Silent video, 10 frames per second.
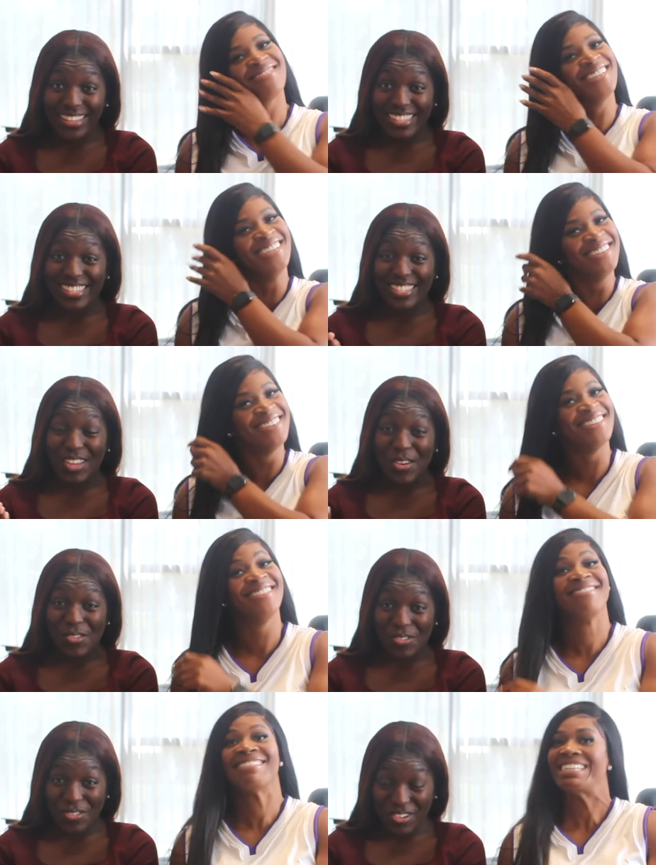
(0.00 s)
Speaker 1: this is not
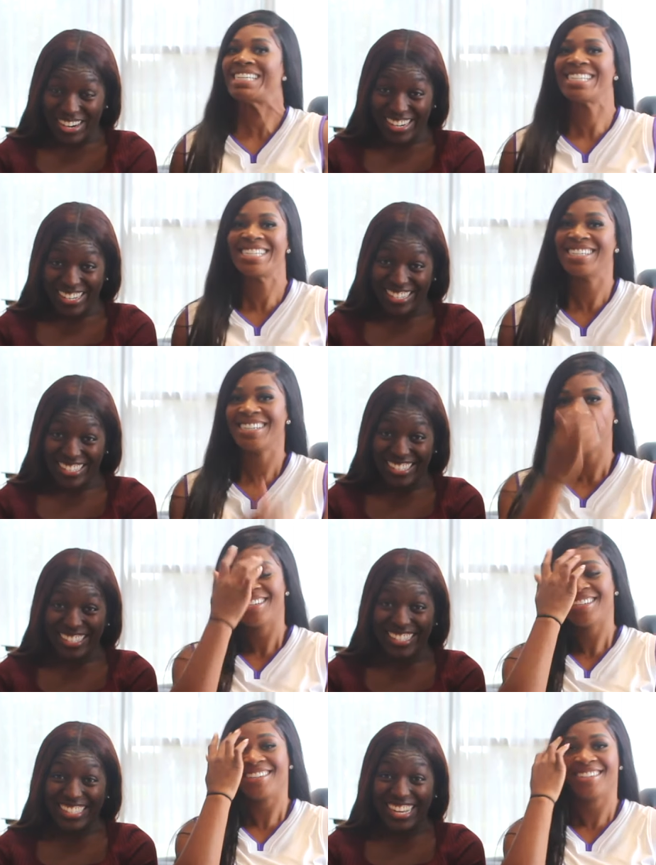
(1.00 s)
New York. This
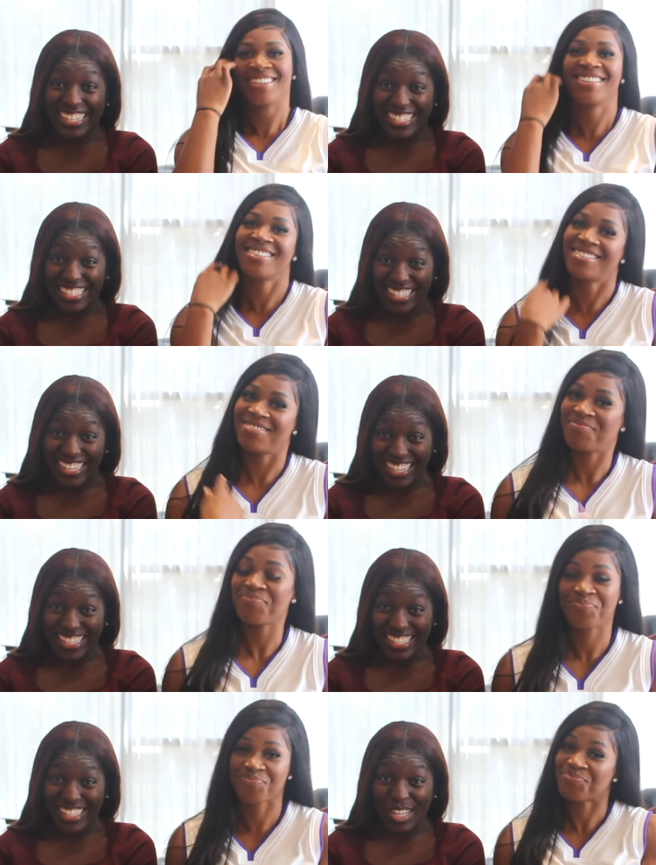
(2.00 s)
is not DC.
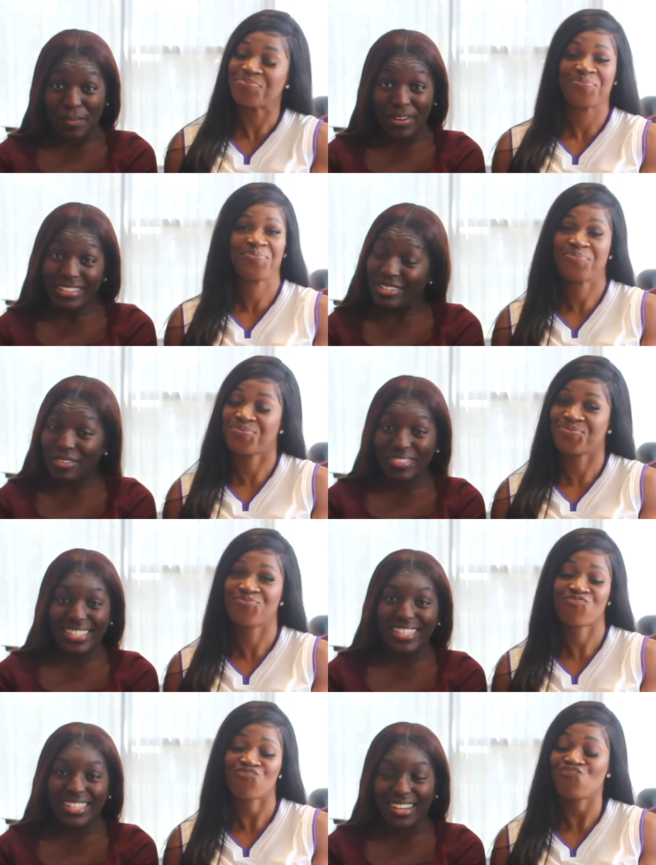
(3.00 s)
This is not Maryland or
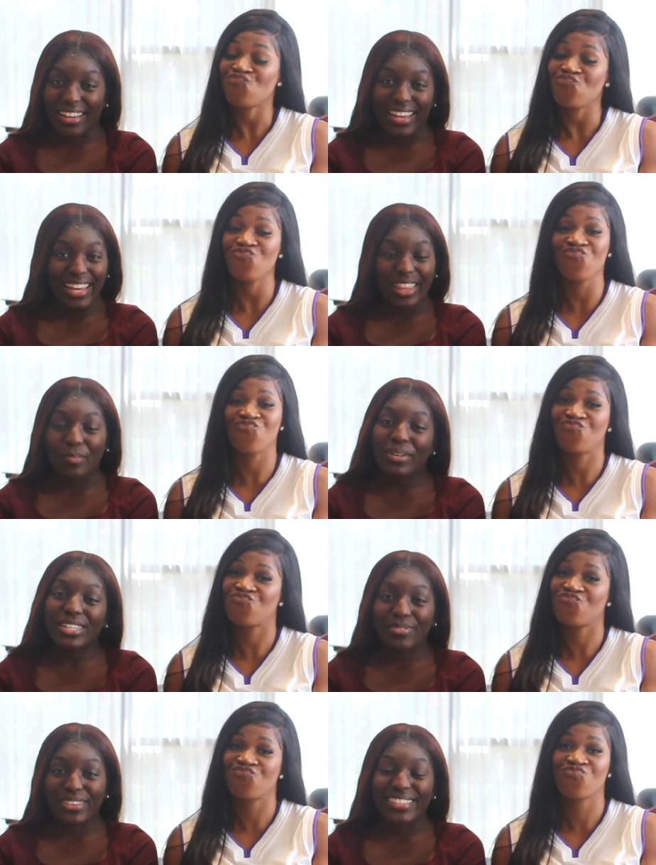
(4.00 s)
Virginia. The bus
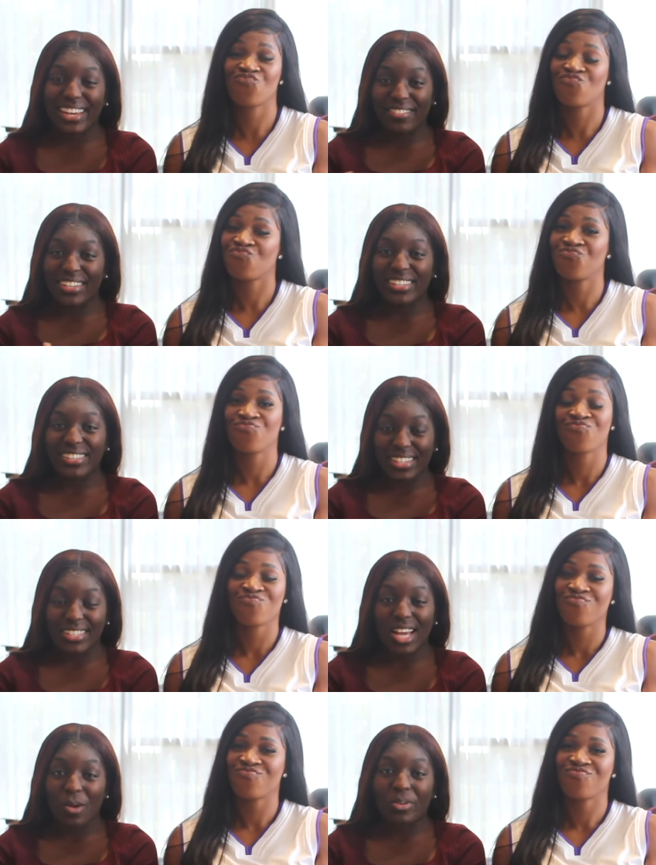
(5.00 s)
runs every six
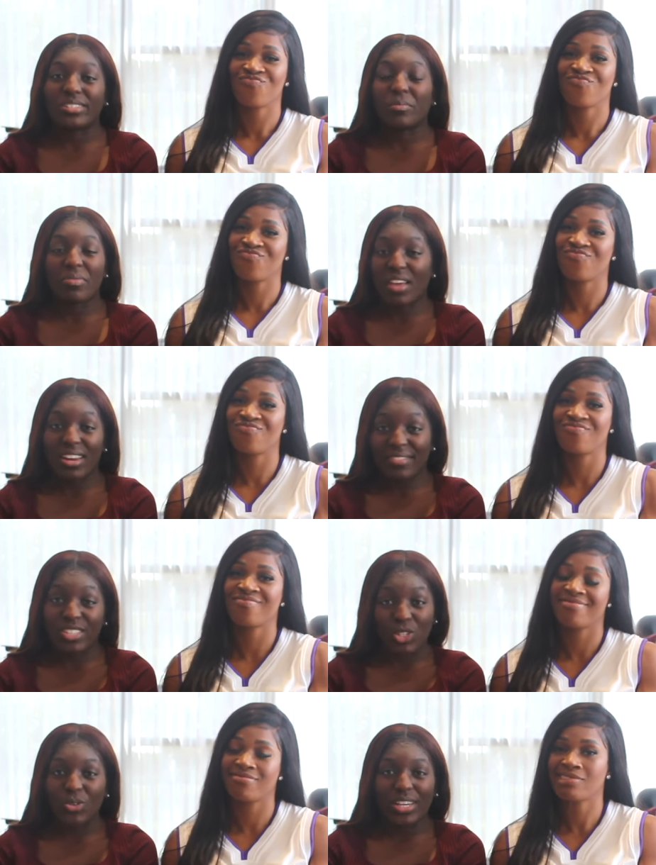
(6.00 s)
hours. I'm not even
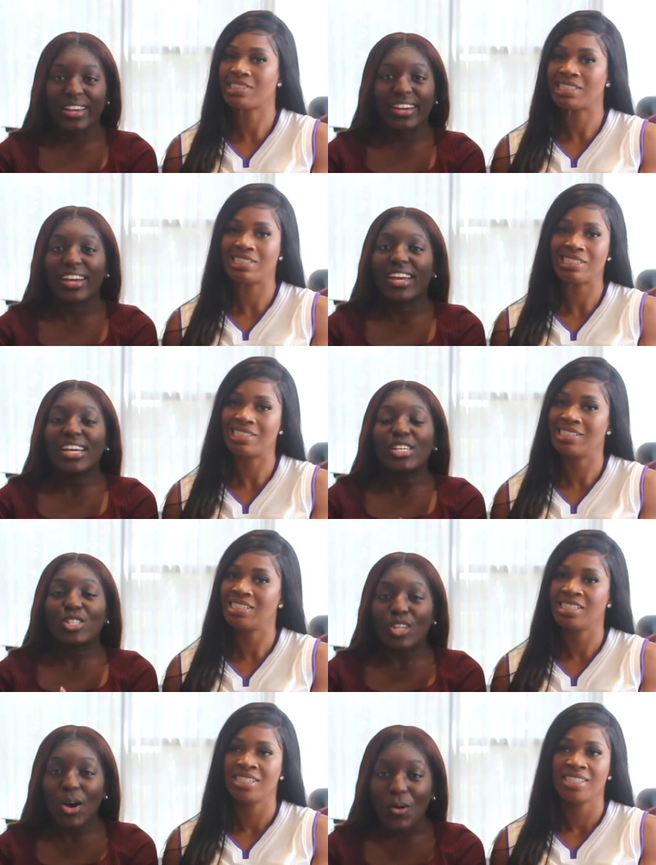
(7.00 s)
joking.
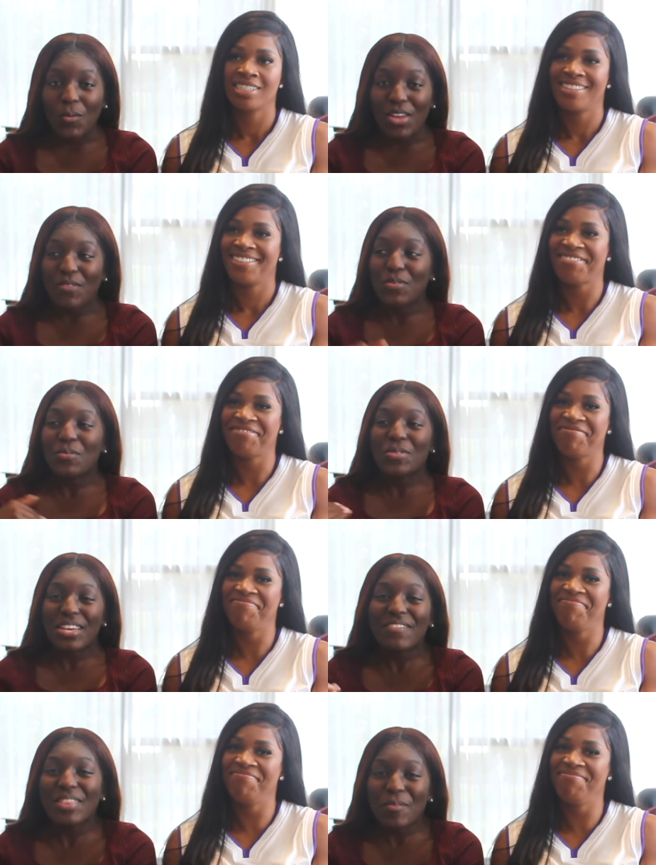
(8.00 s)
So if you leave
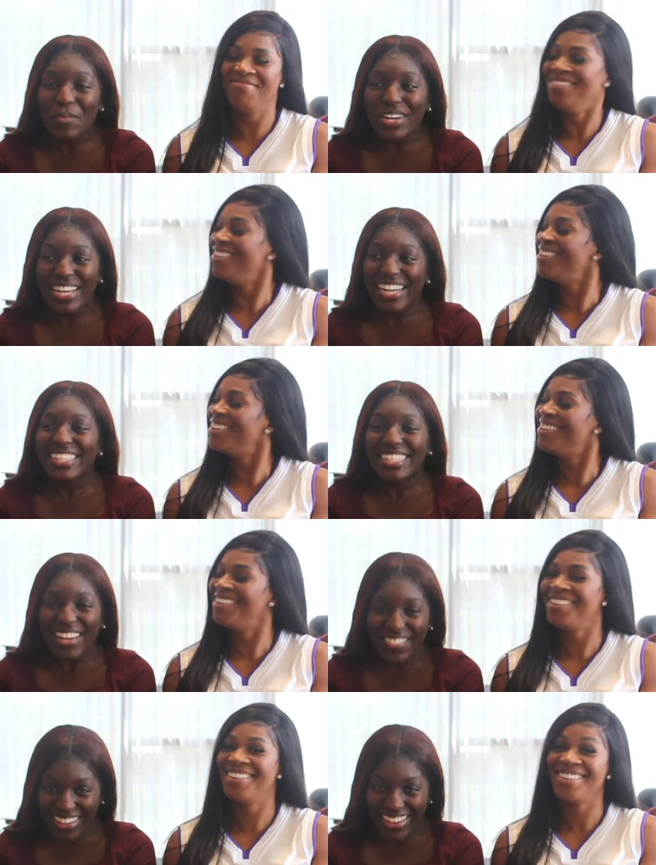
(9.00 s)
in the morning at
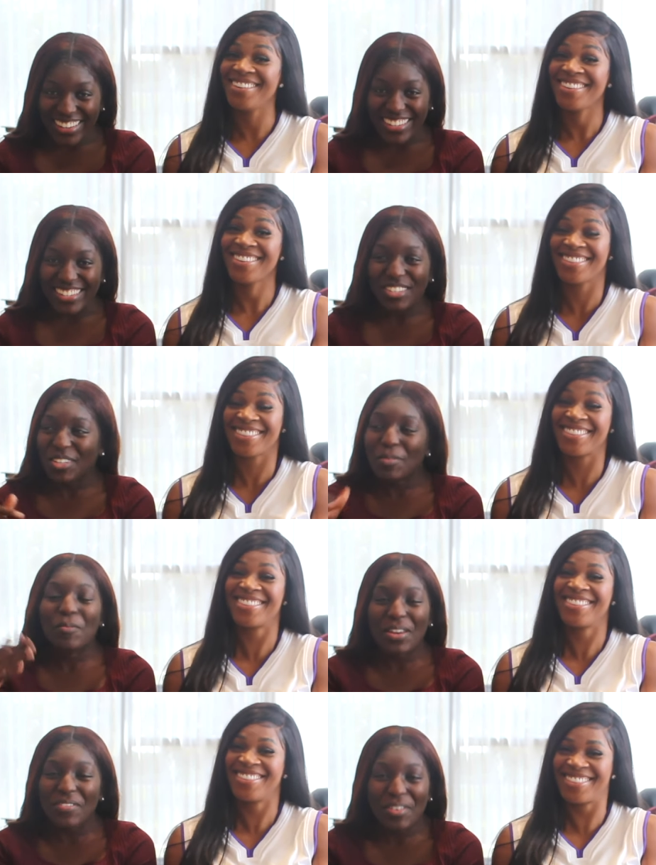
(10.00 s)
seven, you could be
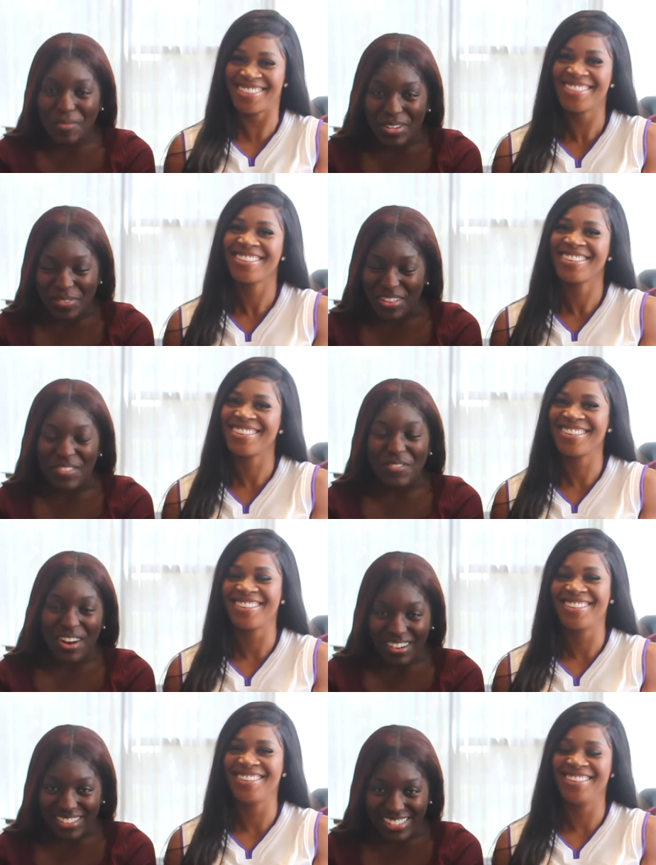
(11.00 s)
waiting for your bus for like four
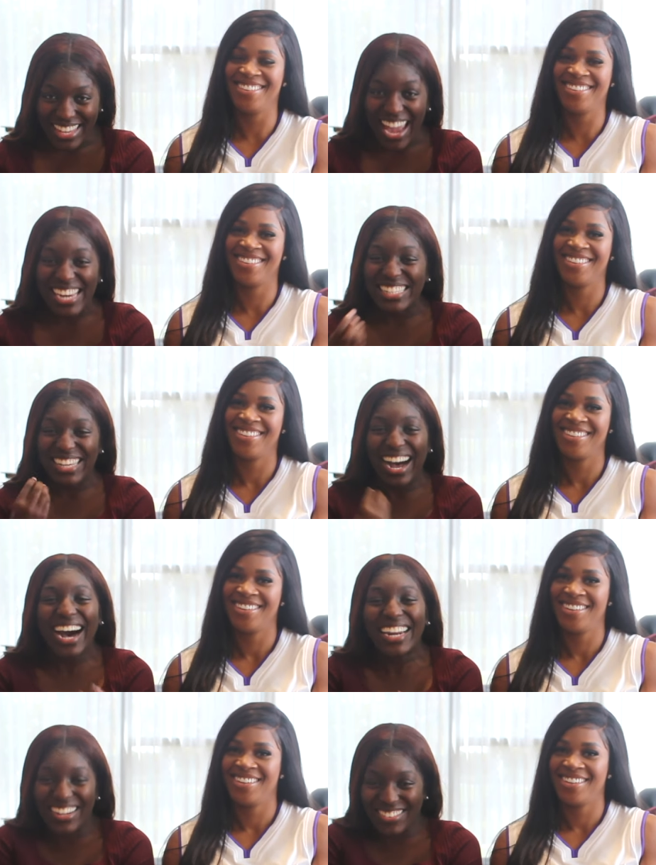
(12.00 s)
hours. And it's hot
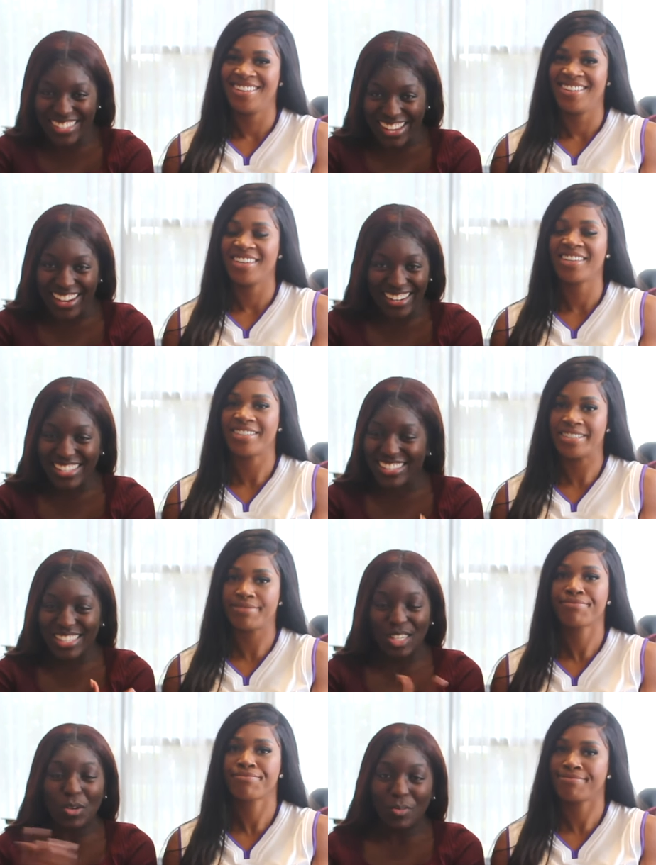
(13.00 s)
outside. It's
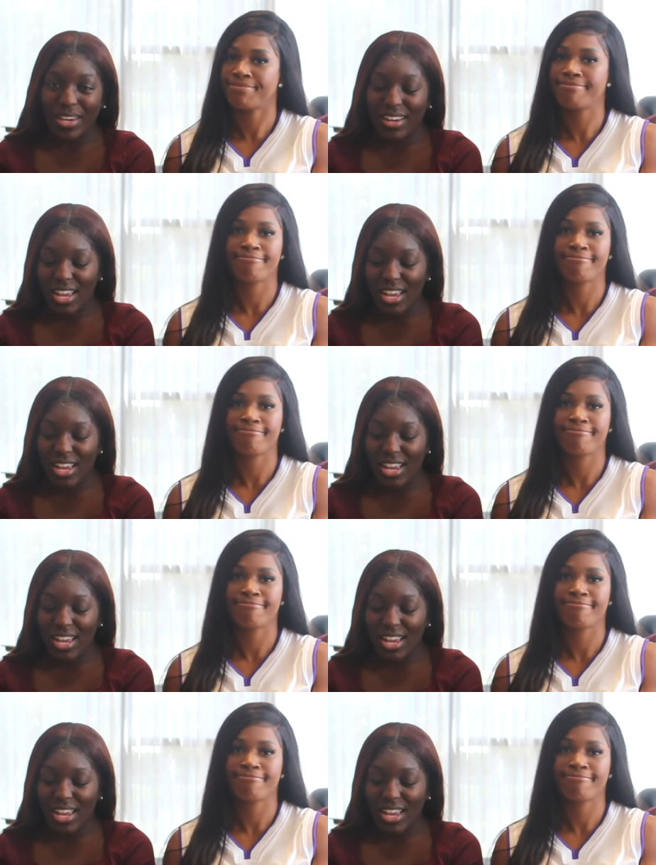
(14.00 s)
humid.